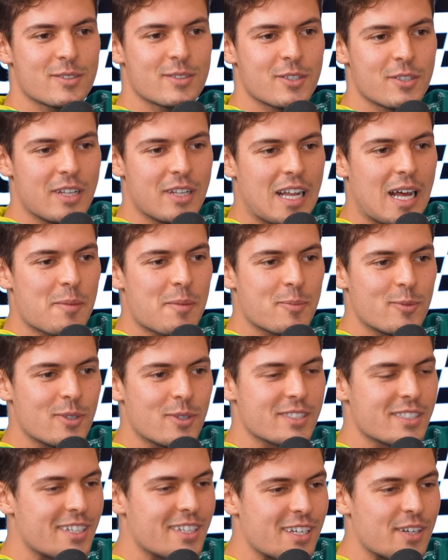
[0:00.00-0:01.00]
do the lap
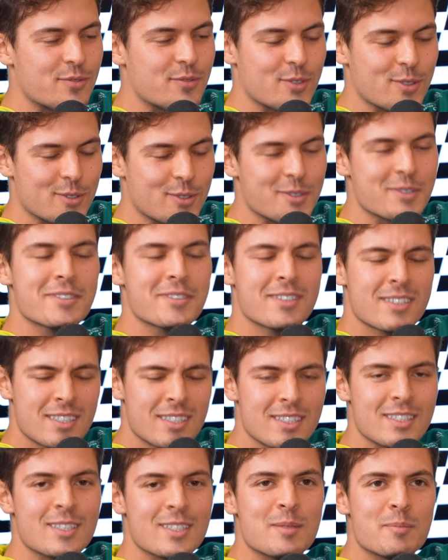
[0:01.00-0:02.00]
wasn't enough to
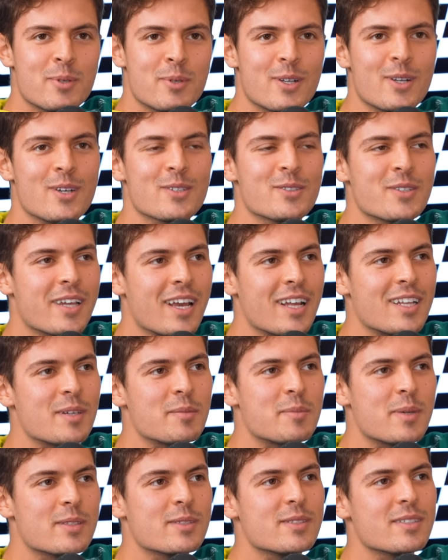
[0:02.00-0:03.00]
put it all together,
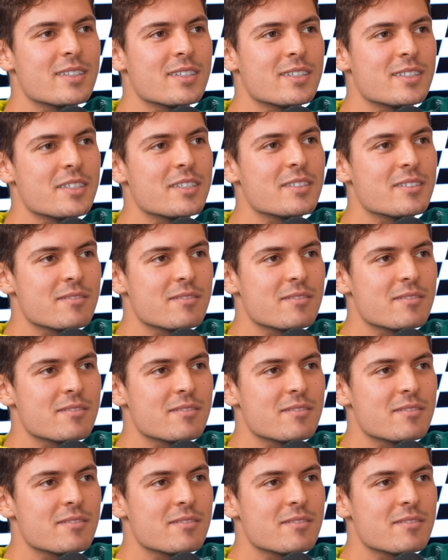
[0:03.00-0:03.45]
but uh, yeah.